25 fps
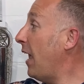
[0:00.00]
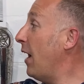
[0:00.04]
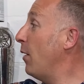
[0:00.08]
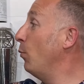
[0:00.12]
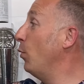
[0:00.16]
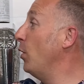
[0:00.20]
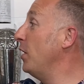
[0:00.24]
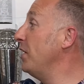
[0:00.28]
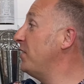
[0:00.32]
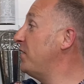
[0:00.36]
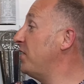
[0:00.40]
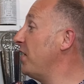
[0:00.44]

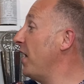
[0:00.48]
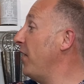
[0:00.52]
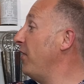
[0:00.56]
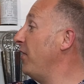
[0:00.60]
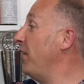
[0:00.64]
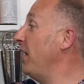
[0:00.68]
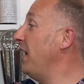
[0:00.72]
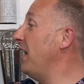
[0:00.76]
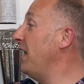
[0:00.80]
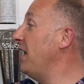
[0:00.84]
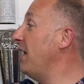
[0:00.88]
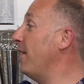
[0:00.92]
was
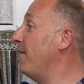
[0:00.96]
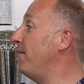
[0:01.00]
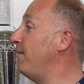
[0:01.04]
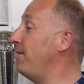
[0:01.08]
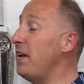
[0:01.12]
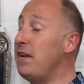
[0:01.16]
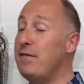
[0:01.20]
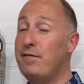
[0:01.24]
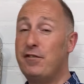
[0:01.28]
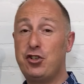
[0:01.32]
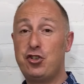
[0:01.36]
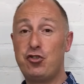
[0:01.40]
the
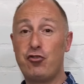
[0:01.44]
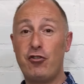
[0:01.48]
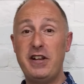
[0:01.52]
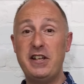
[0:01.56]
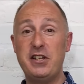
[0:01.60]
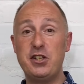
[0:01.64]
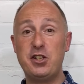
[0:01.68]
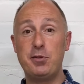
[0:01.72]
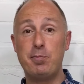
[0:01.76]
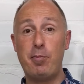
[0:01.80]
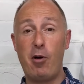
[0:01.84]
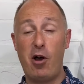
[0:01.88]
Fever
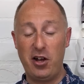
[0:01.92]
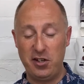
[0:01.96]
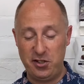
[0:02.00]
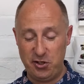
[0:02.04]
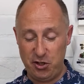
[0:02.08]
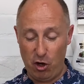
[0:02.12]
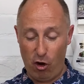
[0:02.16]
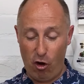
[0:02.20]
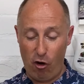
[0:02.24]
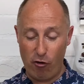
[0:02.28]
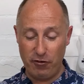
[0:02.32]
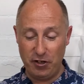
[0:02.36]
Tree
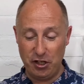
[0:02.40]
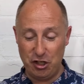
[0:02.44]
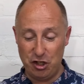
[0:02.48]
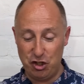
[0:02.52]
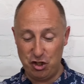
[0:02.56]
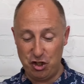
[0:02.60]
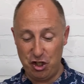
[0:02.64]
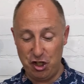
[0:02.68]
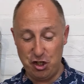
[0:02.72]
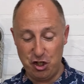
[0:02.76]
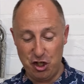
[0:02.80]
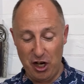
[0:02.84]
Spiced
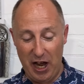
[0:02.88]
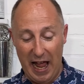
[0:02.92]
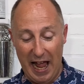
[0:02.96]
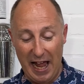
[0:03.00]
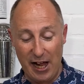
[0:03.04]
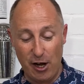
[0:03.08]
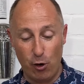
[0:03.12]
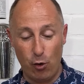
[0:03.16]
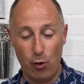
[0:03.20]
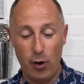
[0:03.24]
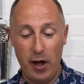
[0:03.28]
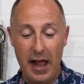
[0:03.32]
Orange Ginger
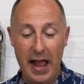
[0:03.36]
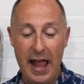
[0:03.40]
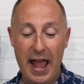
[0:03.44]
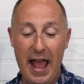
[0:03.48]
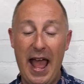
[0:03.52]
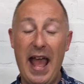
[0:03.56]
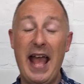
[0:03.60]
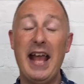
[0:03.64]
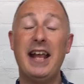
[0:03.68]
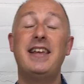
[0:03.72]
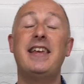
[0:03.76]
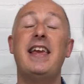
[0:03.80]
Ale
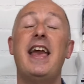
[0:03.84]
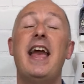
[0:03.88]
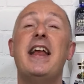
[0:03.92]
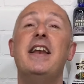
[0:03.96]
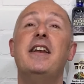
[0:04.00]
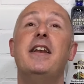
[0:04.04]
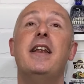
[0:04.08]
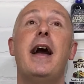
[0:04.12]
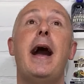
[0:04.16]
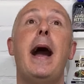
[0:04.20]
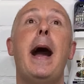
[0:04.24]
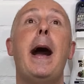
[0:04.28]

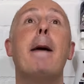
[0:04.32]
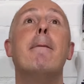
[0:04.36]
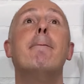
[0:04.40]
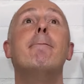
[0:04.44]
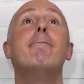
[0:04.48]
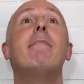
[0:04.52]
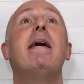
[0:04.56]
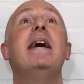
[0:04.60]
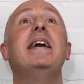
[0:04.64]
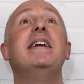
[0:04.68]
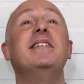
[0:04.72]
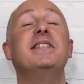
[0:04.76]
again,
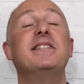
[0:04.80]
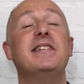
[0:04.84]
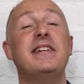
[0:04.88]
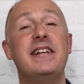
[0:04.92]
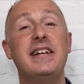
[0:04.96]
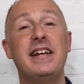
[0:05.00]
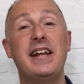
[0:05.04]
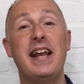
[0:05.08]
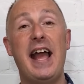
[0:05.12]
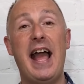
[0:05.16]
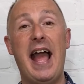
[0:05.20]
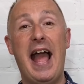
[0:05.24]
amazing,
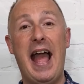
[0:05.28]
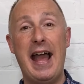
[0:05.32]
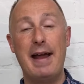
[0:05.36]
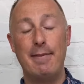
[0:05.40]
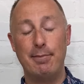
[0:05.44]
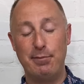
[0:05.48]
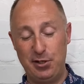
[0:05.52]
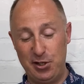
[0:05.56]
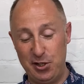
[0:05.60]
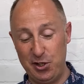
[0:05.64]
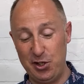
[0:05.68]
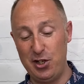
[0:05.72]

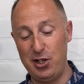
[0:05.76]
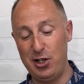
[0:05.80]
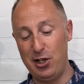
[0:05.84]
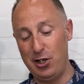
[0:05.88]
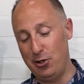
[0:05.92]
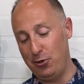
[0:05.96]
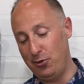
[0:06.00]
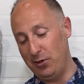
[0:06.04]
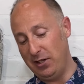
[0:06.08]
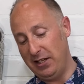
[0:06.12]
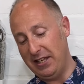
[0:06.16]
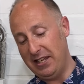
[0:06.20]

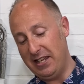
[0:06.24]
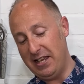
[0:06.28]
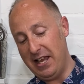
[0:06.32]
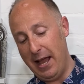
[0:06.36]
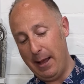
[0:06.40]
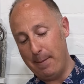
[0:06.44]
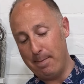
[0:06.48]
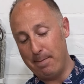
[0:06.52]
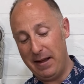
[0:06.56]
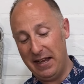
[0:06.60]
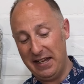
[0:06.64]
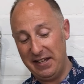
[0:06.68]
absolutely
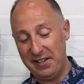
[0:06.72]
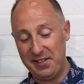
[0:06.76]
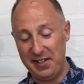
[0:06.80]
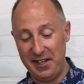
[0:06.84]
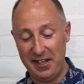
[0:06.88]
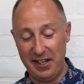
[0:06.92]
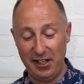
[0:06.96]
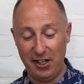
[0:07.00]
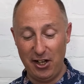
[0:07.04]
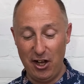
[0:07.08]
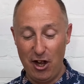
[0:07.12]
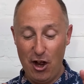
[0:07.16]

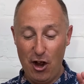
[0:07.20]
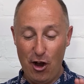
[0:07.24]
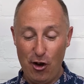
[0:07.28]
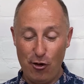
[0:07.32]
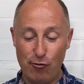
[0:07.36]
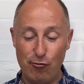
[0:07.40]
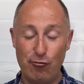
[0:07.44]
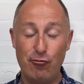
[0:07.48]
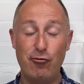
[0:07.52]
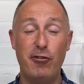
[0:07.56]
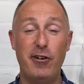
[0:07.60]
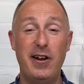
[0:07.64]
amazing.
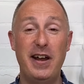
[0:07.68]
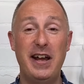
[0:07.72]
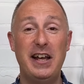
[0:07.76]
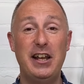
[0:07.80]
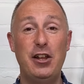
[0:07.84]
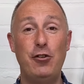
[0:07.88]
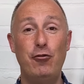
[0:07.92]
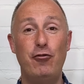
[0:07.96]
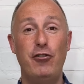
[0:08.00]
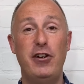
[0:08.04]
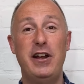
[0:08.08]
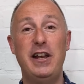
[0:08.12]

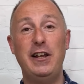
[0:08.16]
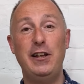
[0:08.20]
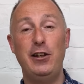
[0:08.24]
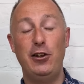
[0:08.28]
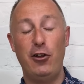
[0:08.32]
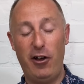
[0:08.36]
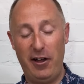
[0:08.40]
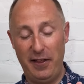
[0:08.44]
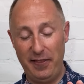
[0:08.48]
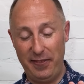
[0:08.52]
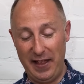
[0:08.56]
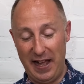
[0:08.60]
Really, really
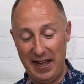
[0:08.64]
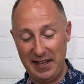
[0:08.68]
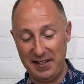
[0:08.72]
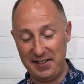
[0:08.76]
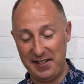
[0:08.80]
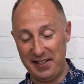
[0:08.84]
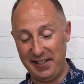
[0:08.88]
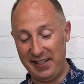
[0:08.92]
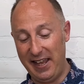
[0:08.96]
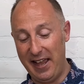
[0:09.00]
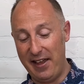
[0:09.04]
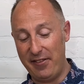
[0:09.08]
like that
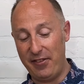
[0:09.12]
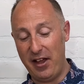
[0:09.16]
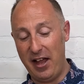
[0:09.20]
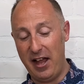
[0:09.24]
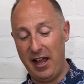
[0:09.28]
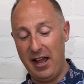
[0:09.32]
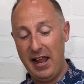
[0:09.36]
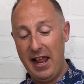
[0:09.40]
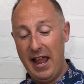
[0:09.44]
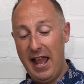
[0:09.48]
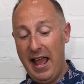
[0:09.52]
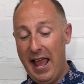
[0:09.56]
together.
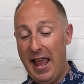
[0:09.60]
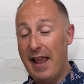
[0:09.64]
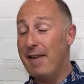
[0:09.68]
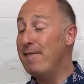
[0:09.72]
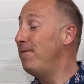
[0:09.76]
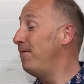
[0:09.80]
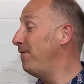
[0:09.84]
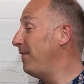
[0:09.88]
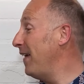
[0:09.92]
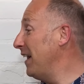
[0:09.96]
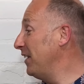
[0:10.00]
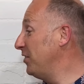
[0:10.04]
In
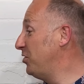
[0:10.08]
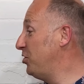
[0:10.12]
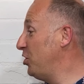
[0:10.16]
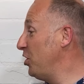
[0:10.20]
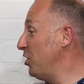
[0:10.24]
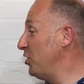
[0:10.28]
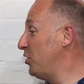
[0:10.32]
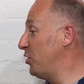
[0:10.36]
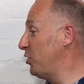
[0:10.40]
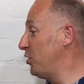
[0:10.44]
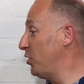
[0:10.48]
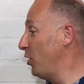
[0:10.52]
fact,
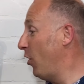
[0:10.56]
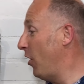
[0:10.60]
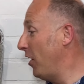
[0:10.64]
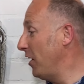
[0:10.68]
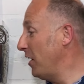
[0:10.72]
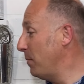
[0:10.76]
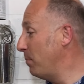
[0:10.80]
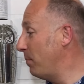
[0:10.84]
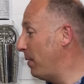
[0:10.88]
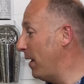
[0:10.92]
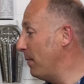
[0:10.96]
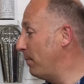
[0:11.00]
just
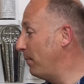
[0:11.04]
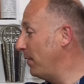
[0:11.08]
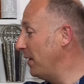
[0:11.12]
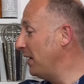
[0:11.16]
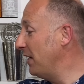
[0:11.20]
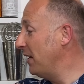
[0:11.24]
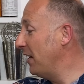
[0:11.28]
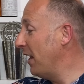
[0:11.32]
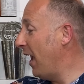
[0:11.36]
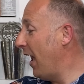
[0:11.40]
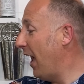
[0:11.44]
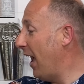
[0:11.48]
slightly
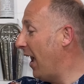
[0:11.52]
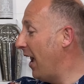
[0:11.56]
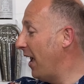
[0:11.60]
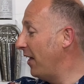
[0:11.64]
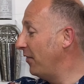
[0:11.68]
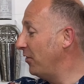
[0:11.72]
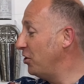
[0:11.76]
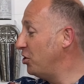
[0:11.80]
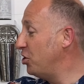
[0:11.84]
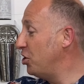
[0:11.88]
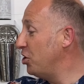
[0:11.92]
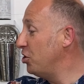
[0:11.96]
pipping uh,
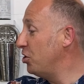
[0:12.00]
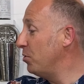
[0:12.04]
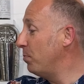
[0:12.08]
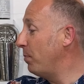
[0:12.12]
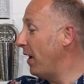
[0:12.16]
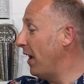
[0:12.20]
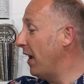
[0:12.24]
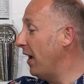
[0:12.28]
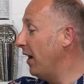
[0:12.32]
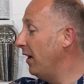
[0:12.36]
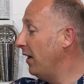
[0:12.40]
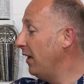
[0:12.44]
the ginger
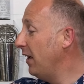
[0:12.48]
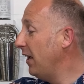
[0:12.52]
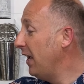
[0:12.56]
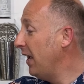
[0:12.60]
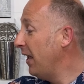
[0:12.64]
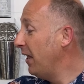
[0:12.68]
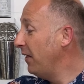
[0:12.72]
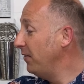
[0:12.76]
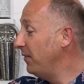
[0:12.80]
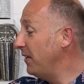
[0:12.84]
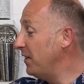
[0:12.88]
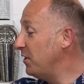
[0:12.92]
beer.
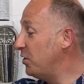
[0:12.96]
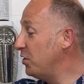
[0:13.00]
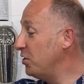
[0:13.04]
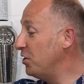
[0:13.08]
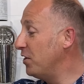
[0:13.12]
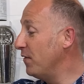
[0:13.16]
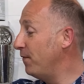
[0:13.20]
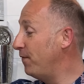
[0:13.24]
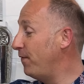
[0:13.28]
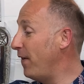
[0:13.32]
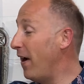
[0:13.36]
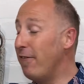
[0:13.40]
This
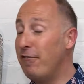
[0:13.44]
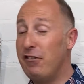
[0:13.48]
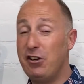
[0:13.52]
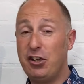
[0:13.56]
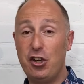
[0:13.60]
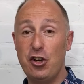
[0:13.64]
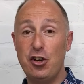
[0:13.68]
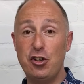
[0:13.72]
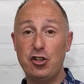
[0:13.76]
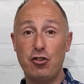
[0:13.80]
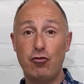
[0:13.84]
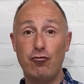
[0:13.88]
is a very
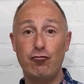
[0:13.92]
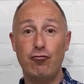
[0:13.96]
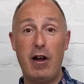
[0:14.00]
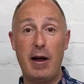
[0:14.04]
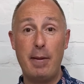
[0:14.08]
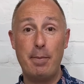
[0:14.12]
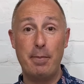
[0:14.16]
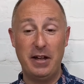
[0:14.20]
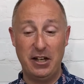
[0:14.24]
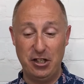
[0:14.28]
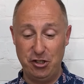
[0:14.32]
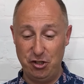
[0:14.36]
good
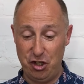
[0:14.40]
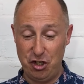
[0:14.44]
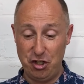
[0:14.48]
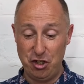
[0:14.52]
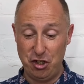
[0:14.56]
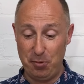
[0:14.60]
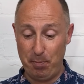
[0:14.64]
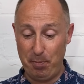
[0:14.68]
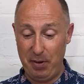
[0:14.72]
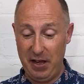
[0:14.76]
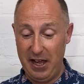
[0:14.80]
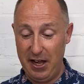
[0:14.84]
rum and
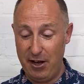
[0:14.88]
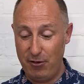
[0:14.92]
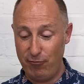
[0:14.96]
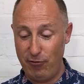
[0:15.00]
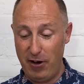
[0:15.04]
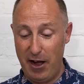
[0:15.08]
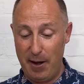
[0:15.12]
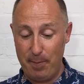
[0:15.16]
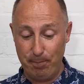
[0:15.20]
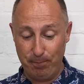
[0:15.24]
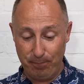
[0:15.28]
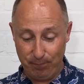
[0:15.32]
ginger beer
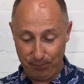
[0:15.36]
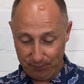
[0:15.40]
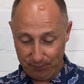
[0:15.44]
rum.